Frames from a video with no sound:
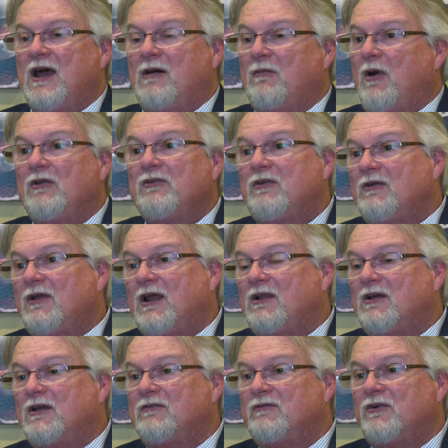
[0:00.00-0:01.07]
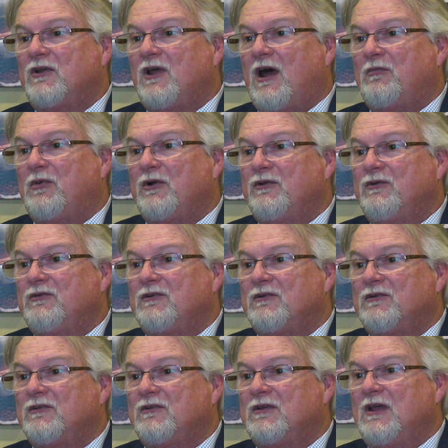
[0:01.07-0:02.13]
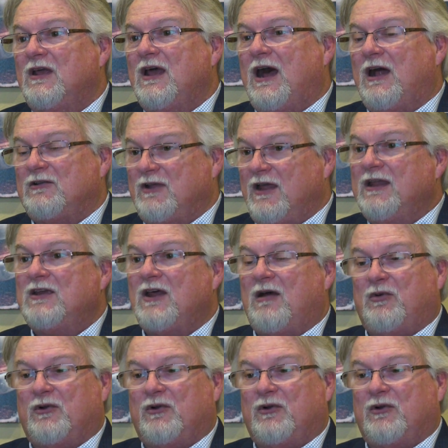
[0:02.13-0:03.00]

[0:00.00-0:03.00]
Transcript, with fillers: I'm also not looking for top producers. I'll take top